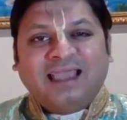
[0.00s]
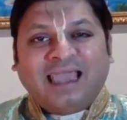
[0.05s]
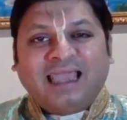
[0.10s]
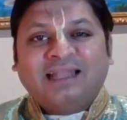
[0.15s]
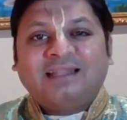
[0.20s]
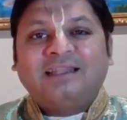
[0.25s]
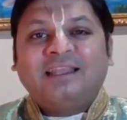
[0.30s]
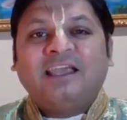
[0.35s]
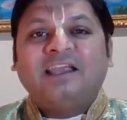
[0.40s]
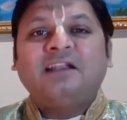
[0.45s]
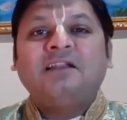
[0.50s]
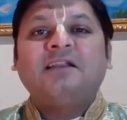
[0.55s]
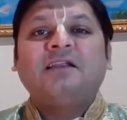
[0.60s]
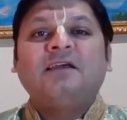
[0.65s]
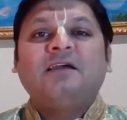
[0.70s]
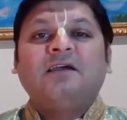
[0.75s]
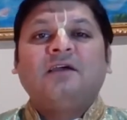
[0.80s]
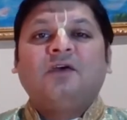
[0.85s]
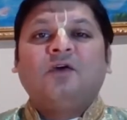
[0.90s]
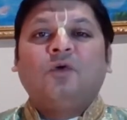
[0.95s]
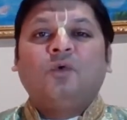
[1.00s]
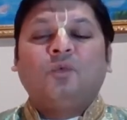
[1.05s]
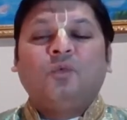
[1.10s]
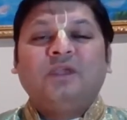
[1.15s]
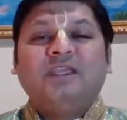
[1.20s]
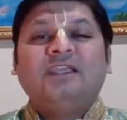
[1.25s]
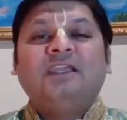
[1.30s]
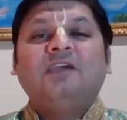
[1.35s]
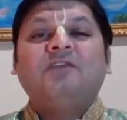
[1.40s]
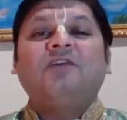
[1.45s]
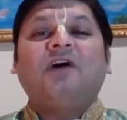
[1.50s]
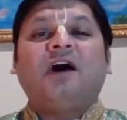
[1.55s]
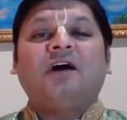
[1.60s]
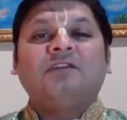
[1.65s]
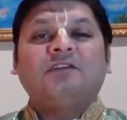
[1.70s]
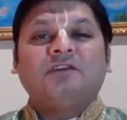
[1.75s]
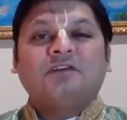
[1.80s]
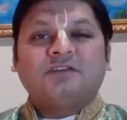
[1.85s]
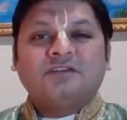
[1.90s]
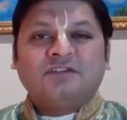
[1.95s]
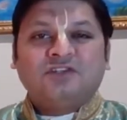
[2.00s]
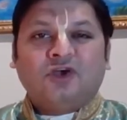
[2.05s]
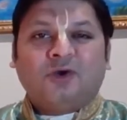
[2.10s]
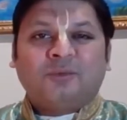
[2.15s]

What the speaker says: and then we give others the